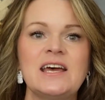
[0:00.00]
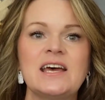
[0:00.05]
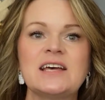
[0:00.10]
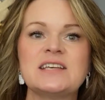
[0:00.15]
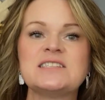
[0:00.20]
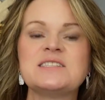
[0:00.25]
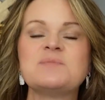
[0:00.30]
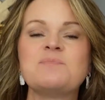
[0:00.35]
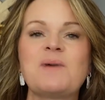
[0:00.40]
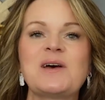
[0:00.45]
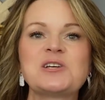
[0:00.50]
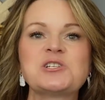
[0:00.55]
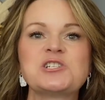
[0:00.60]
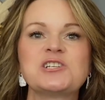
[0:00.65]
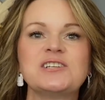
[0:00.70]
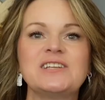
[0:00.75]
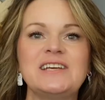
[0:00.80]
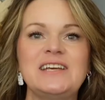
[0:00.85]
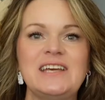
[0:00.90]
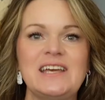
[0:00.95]

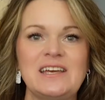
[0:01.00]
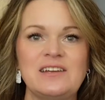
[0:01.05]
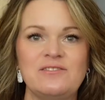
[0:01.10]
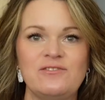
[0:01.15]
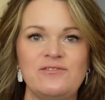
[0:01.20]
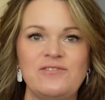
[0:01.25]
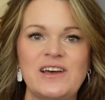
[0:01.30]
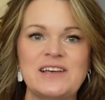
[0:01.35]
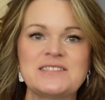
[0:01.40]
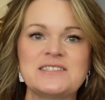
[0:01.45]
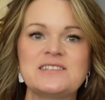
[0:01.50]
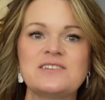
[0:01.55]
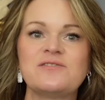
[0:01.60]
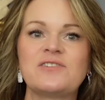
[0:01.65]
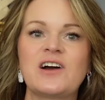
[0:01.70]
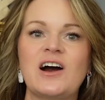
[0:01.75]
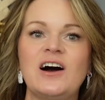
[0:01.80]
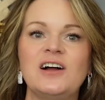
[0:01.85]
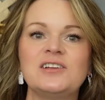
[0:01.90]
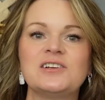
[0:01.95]
especially in
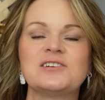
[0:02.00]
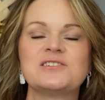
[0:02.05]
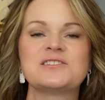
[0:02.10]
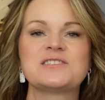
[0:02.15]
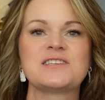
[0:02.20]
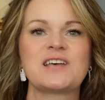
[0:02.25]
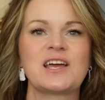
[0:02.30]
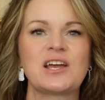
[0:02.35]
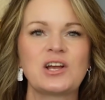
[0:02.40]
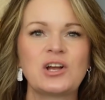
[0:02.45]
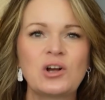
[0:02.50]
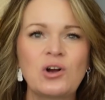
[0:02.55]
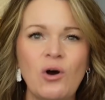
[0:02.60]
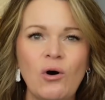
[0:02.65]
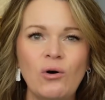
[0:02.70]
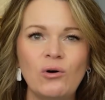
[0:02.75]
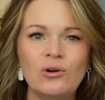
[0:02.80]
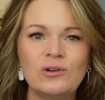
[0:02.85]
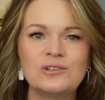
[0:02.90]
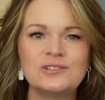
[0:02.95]
festive colors like
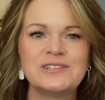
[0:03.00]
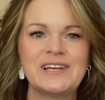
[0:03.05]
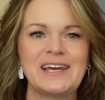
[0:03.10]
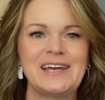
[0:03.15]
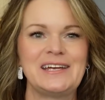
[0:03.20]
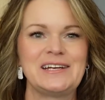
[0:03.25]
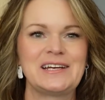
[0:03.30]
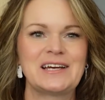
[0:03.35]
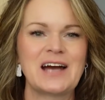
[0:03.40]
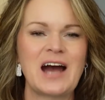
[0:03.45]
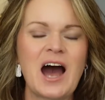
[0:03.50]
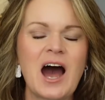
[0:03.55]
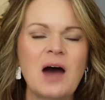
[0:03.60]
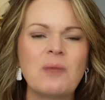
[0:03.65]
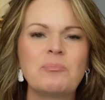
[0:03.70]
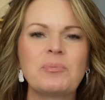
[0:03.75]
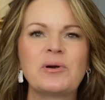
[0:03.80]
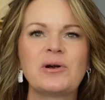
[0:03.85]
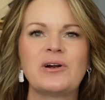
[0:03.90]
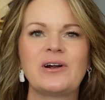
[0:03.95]
gold and
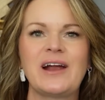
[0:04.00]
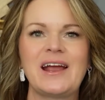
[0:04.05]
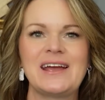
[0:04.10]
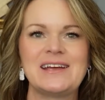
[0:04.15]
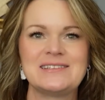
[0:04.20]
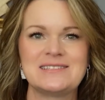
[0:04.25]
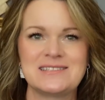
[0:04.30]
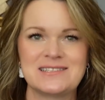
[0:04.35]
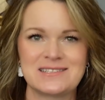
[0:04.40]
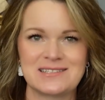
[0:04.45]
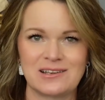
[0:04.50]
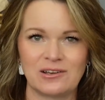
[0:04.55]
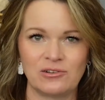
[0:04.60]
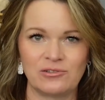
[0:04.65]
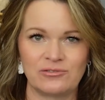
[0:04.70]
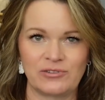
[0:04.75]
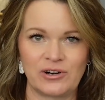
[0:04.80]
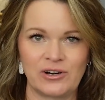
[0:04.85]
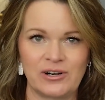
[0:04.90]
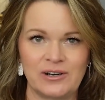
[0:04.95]
copper and
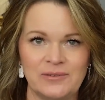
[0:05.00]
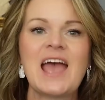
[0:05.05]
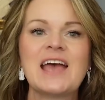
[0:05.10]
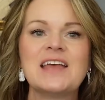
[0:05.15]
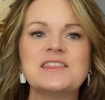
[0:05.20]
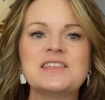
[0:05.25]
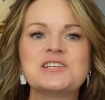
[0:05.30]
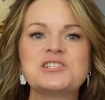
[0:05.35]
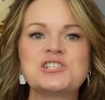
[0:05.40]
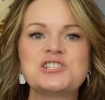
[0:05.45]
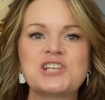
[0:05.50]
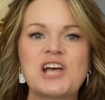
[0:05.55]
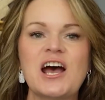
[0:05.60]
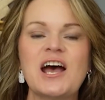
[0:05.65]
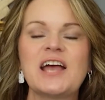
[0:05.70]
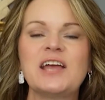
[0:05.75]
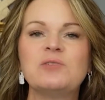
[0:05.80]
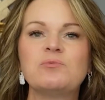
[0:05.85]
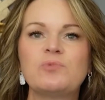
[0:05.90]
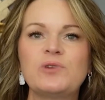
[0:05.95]
silver. And the
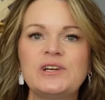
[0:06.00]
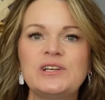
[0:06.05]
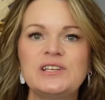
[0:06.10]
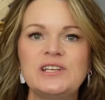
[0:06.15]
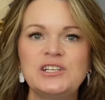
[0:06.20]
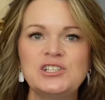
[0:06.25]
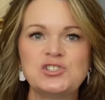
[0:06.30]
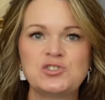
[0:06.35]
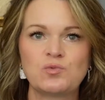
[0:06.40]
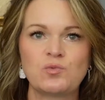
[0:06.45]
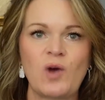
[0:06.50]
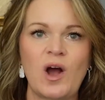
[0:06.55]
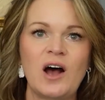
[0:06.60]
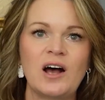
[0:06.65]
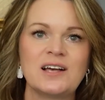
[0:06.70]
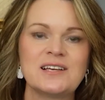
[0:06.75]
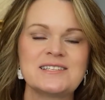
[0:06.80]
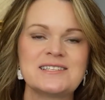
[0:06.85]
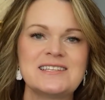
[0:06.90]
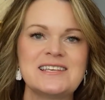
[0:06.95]
shine really
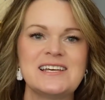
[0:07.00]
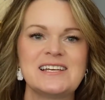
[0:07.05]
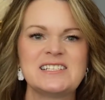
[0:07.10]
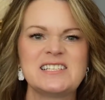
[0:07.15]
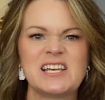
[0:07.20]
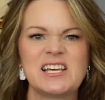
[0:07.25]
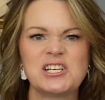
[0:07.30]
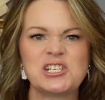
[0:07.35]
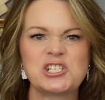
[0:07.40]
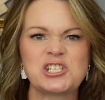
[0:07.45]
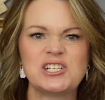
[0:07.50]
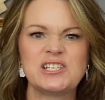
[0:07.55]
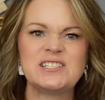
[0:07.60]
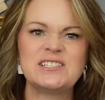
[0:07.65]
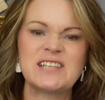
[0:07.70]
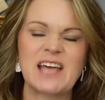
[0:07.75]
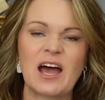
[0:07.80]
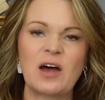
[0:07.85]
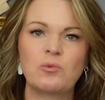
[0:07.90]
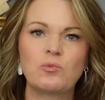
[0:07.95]
draws the attention
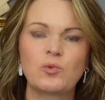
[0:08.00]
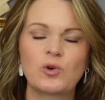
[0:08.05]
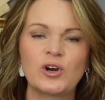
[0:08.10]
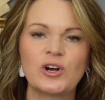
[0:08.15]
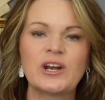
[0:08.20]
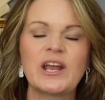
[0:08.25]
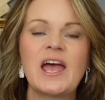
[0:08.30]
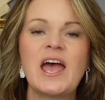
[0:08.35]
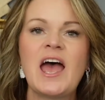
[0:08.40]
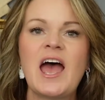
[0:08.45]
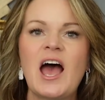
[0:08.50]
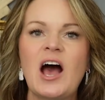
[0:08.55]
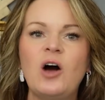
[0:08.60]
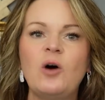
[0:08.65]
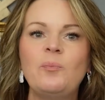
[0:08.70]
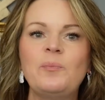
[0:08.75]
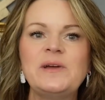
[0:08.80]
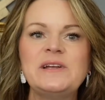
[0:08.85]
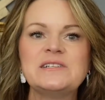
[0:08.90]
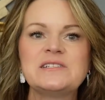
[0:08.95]
downward,
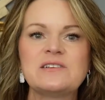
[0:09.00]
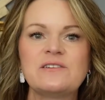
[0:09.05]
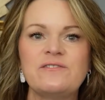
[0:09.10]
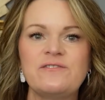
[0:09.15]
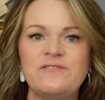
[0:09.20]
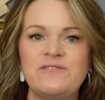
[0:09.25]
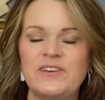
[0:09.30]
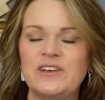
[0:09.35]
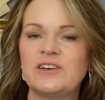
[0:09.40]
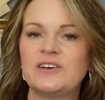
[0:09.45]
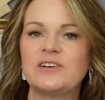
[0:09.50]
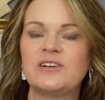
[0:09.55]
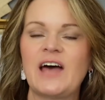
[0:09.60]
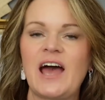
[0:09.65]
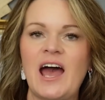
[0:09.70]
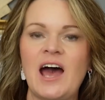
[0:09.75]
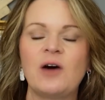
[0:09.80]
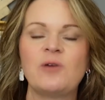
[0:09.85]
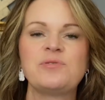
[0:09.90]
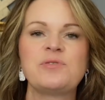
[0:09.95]
helping to
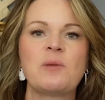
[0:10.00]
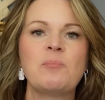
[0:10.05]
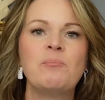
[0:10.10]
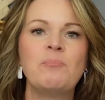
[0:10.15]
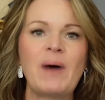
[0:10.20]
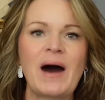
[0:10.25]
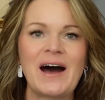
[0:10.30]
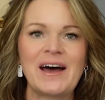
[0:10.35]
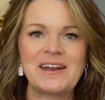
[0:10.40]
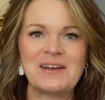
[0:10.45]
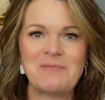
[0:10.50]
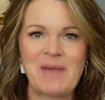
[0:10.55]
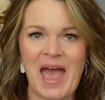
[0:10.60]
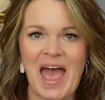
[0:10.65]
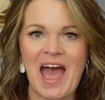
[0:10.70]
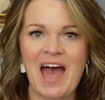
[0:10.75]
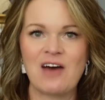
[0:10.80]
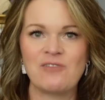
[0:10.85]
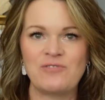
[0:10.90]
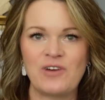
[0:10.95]
fill out the bottom
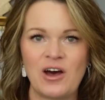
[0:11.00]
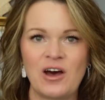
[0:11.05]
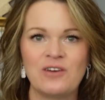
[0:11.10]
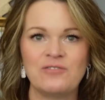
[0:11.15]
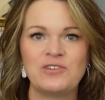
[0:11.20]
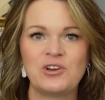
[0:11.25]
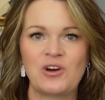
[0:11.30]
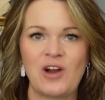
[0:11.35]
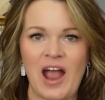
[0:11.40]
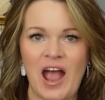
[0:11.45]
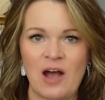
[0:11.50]
half of your